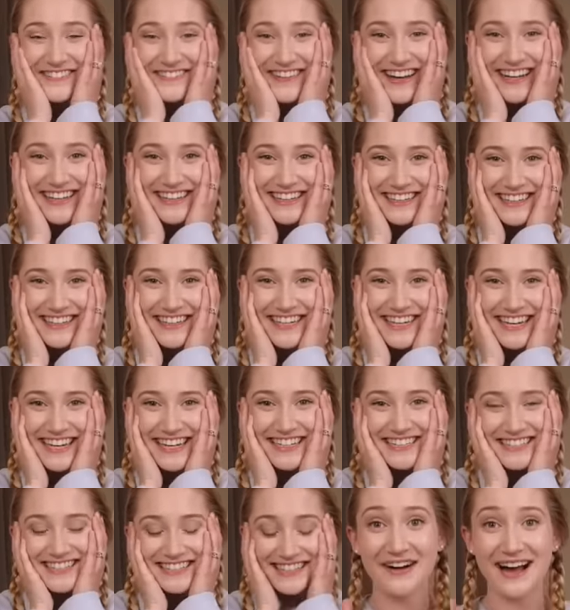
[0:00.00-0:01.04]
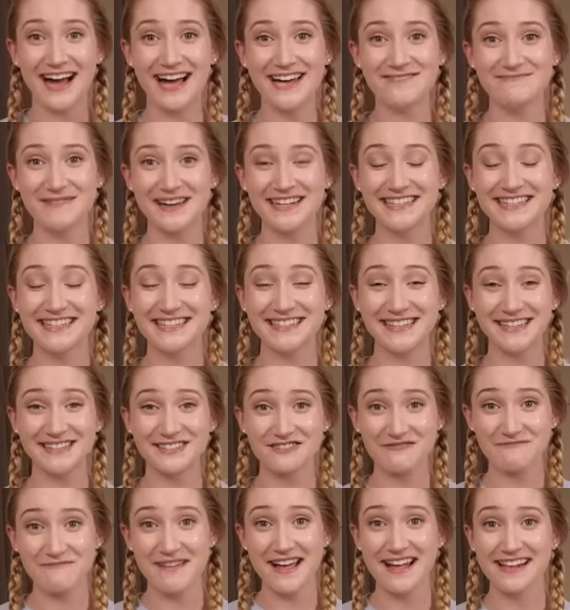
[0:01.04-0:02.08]
my goodness, I made such
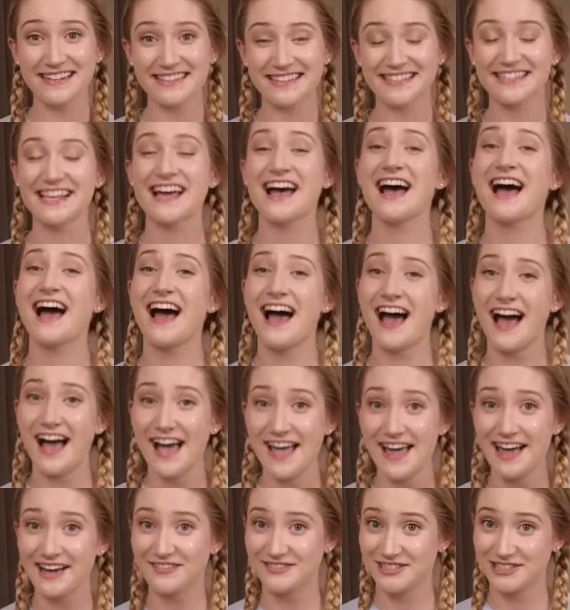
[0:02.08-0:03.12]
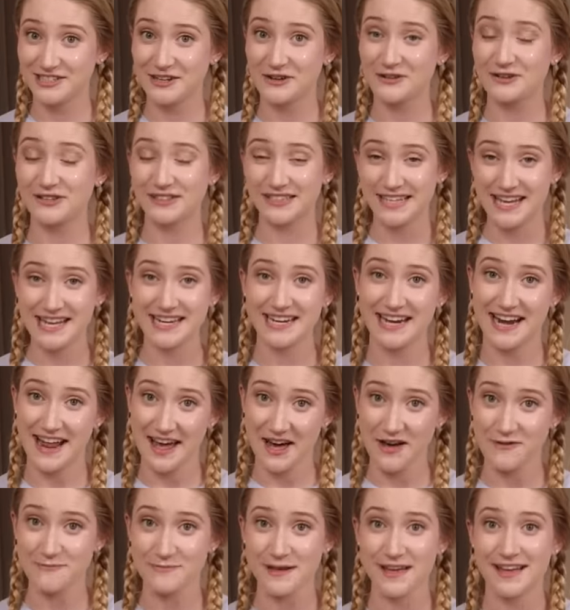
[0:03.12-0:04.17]
a mess. I have to go clean it
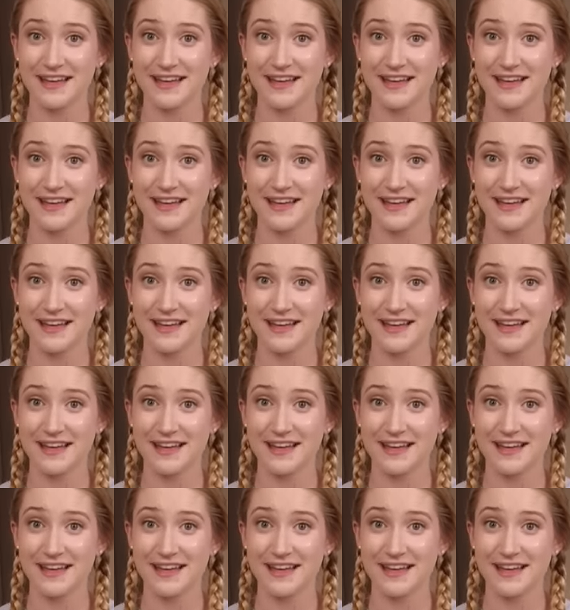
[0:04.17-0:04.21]
up.